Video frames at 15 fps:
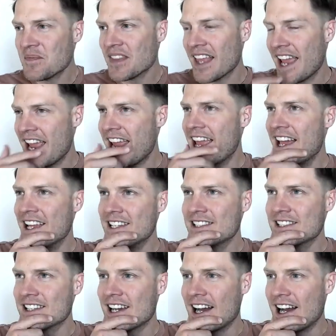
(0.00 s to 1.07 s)
and
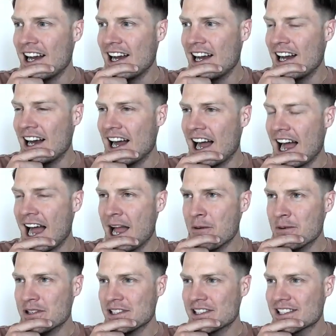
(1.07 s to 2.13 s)
I
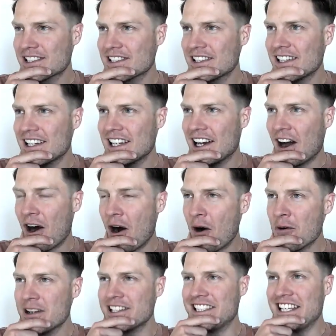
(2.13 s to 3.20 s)
was
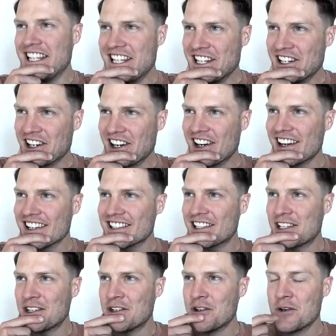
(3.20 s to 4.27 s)
always eager to,
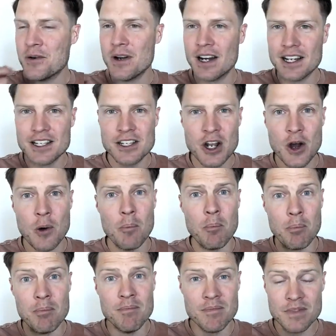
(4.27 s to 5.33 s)
you know,
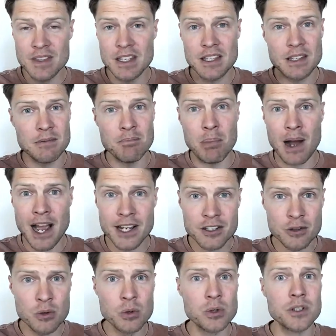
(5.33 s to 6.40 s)
buy
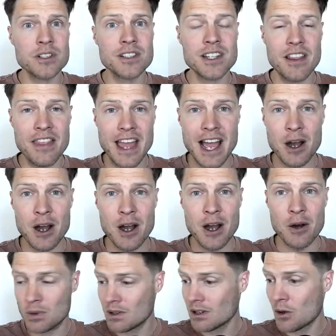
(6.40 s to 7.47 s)
tools that
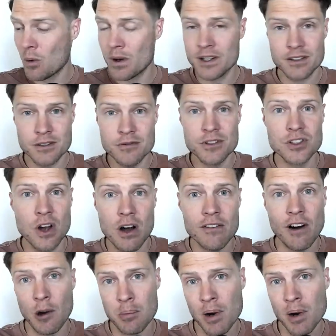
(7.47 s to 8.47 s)
were going to solve our